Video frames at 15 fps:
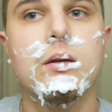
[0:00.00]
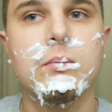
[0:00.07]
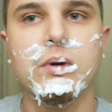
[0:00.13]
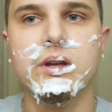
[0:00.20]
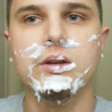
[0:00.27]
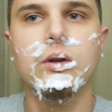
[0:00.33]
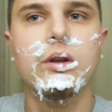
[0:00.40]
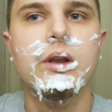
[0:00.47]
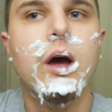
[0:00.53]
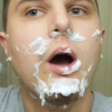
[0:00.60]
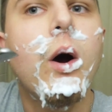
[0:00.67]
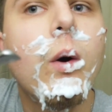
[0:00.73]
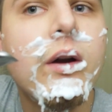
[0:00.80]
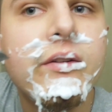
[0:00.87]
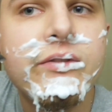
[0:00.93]
But you'll
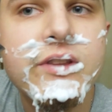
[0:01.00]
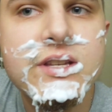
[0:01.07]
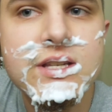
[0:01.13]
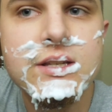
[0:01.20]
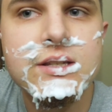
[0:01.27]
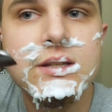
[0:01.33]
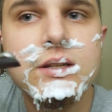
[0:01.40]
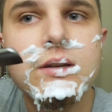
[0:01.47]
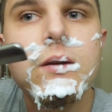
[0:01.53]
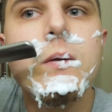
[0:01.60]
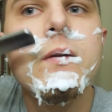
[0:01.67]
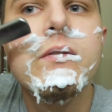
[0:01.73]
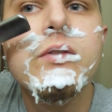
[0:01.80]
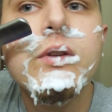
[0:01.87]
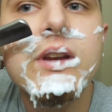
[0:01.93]
know if this isn't,
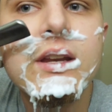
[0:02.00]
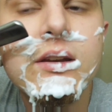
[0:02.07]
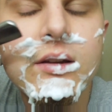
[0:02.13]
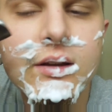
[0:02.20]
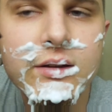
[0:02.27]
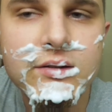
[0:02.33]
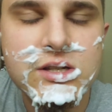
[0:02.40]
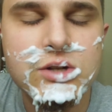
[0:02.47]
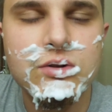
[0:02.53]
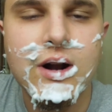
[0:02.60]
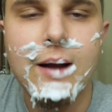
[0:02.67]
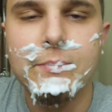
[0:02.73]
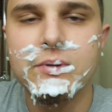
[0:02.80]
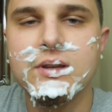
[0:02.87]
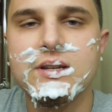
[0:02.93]
if you need to
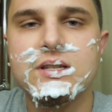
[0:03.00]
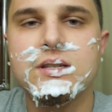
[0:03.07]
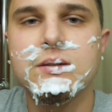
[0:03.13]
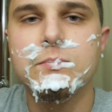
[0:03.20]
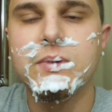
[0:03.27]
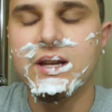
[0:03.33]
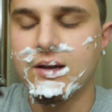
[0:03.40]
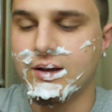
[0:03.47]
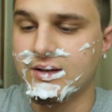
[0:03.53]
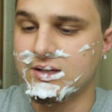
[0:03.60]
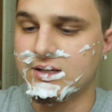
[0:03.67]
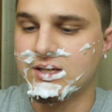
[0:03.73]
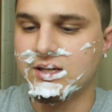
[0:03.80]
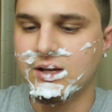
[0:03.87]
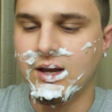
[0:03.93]
strap this,
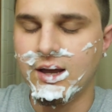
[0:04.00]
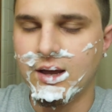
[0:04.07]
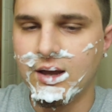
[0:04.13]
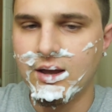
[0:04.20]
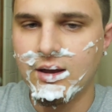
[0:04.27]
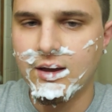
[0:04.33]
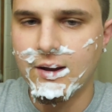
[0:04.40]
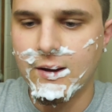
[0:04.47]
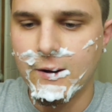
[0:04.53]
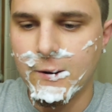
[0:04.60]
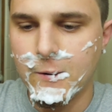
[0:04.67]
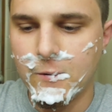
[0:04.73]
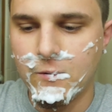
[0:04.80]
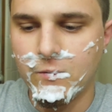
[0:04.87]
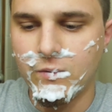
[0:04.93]
because
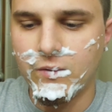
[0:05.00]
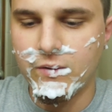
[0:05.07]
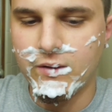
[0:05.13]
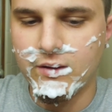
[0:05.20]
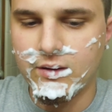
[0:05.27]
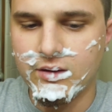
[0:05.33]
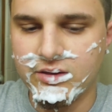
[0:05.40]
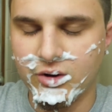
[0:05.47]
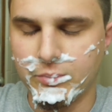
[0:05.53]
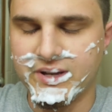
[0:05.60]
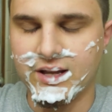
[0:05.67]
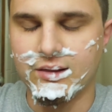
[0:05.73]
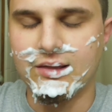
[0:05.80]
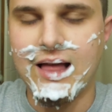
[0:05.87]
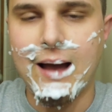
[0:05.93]
there'll
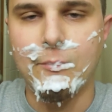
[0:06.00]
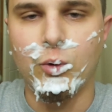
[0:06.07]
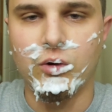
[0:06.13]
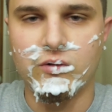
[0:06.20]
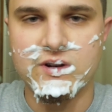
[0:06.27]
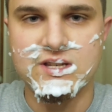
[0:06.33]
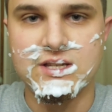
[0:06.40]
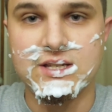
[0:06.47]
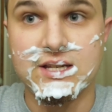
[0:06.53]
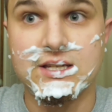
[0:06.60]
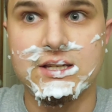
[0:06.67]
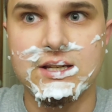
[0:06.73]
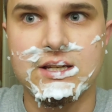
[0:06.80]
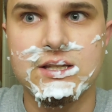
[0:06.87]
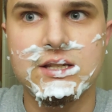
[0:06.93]
be a lot more
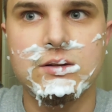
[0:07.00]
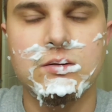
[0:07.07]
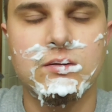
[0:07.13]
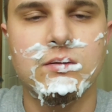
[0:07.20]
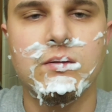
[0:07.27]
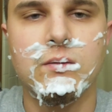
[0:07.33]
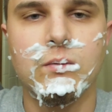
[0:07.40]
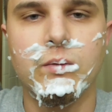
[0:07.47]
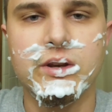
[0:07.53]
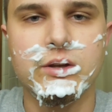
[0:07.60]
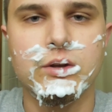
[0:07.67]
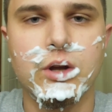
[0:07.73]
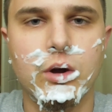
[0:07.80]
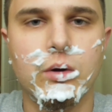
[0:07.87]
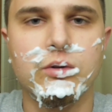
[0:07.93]
resistance when
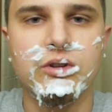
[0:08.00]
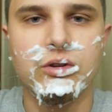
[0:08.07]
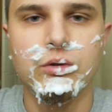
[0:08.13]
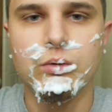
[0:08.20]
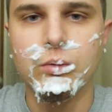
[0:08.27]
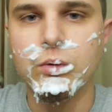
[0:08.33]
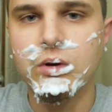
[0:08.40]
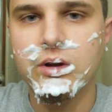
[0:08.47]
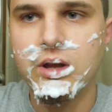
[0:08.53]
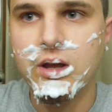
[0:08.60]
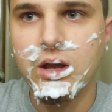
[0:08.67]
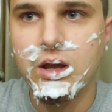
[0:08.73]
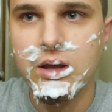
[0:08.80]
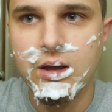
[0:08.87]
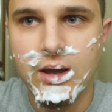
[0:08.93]
you go to
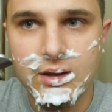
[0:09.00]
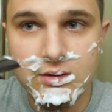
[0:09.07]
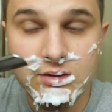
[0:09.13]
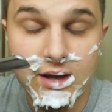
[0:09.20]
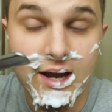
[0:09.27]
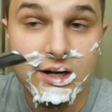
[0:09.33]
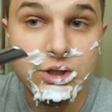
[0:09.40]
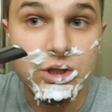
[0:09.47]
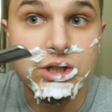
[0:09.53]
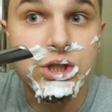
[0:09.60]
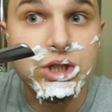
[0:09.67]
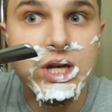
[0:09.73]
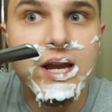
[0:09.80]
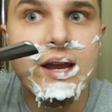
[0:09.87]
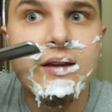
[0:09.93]
actually
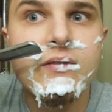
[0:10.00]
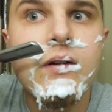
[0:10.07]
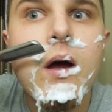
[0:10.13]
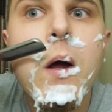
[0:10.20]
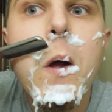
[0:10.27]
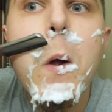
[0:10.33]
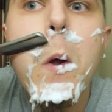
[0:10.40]
shave.